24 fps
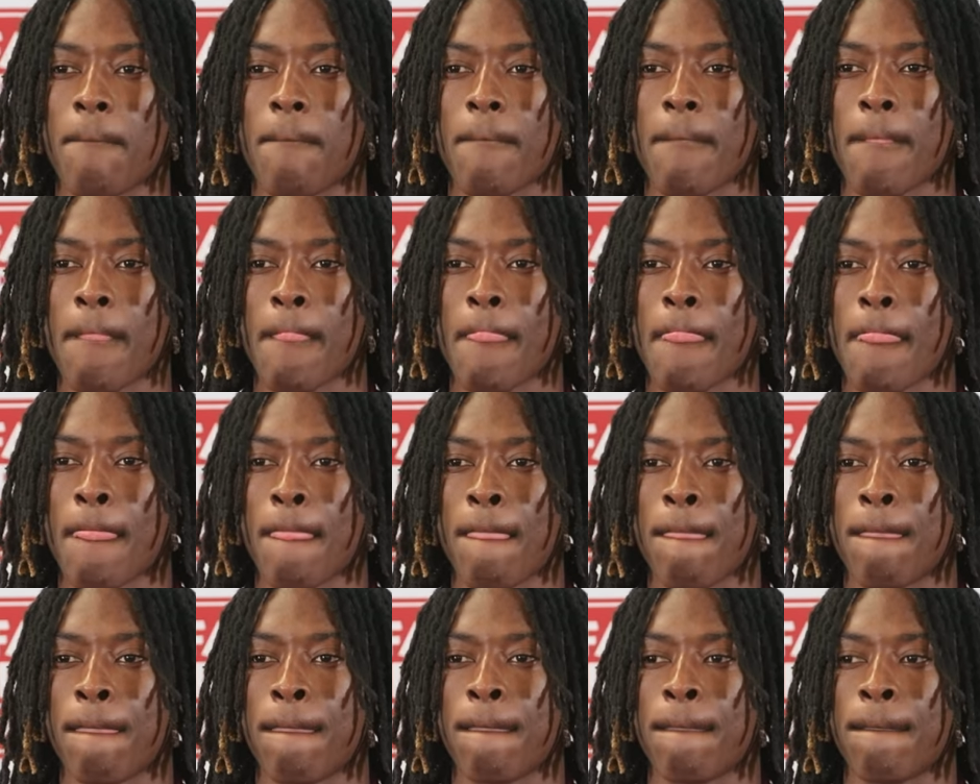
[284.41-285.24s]

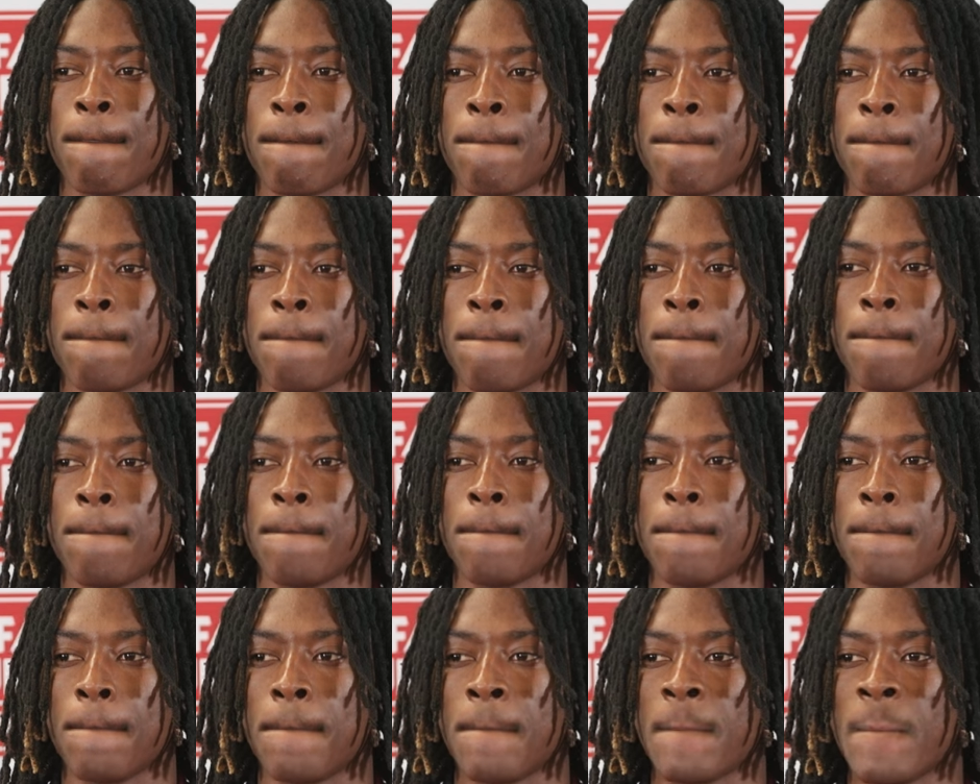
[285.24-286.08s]

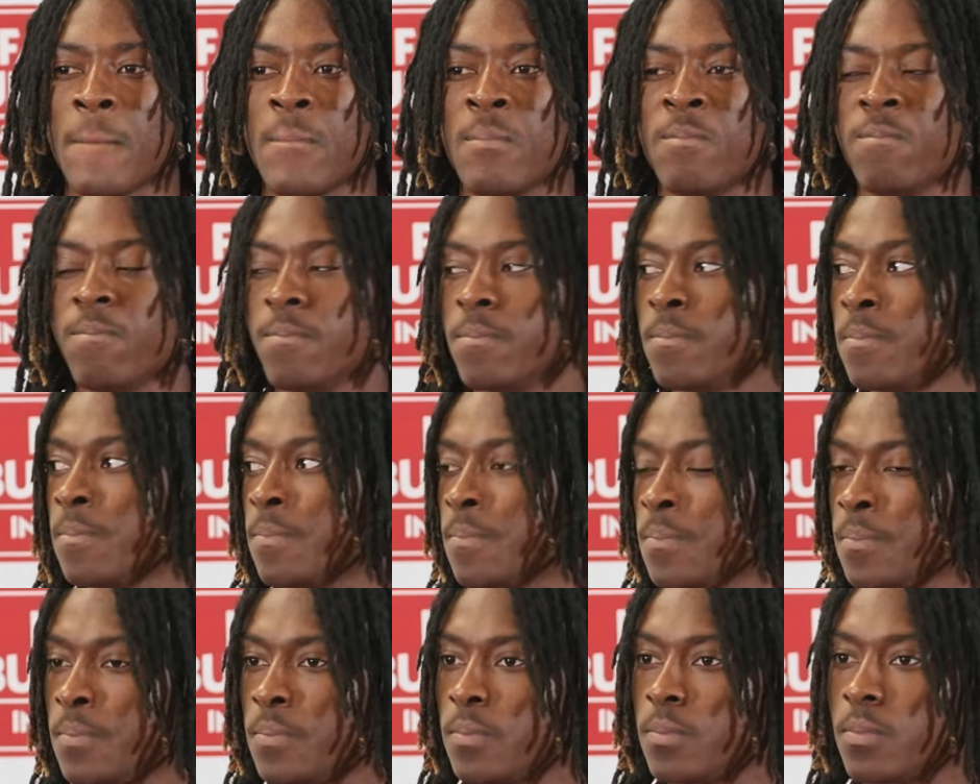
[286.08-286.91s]

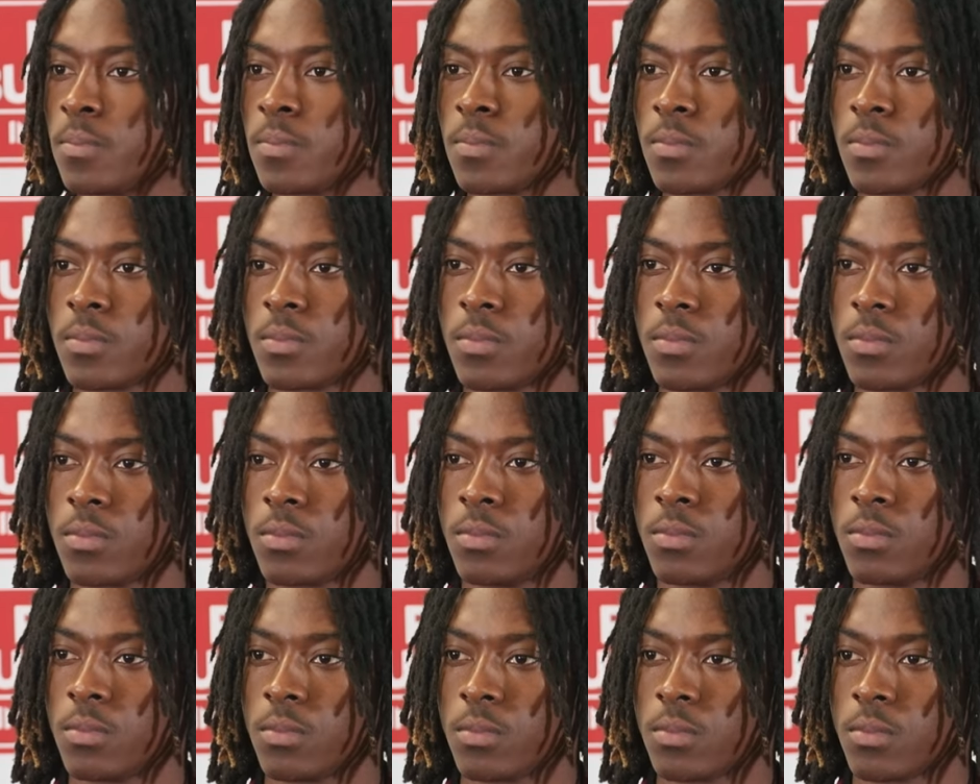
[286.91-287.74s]

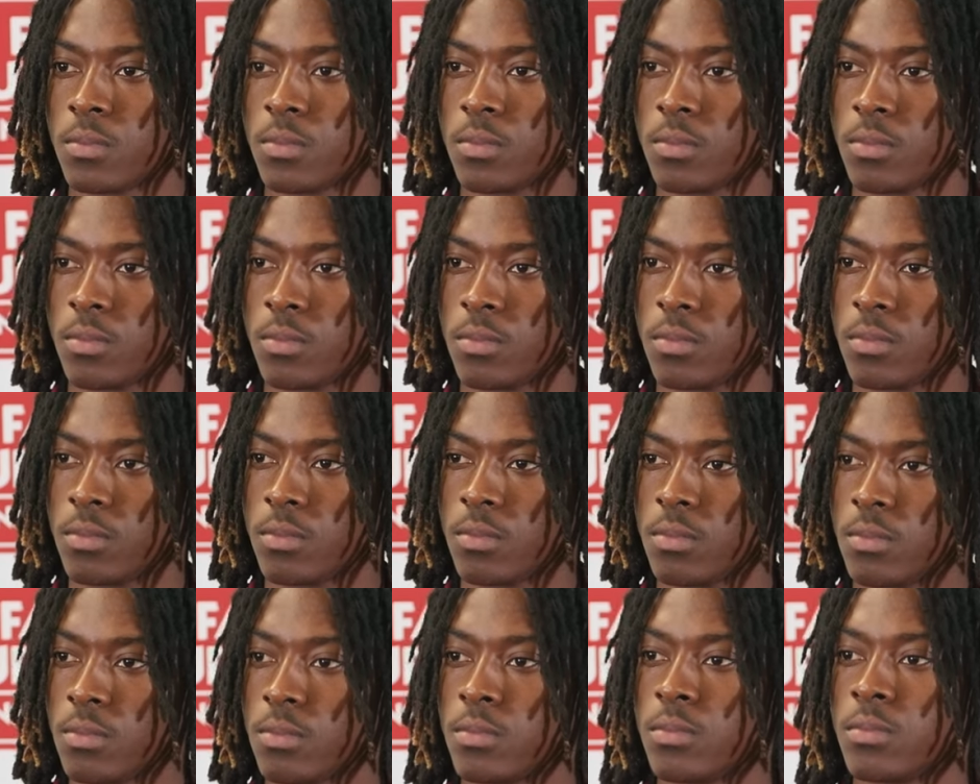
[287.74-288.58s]

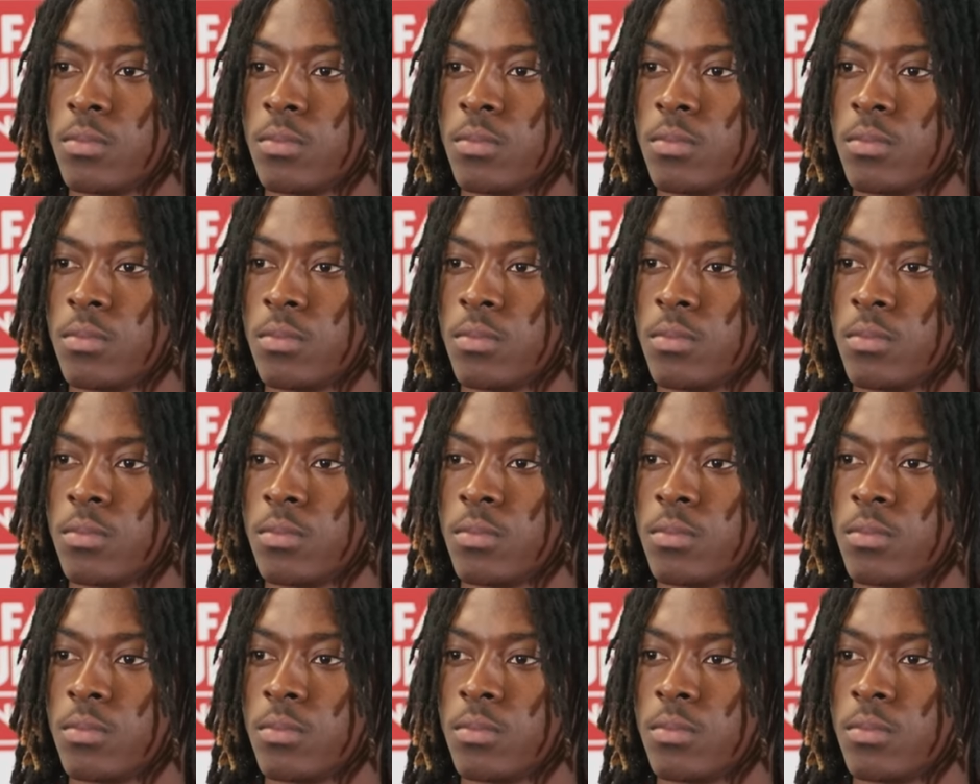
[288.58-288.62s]
No one is speaking in this clip.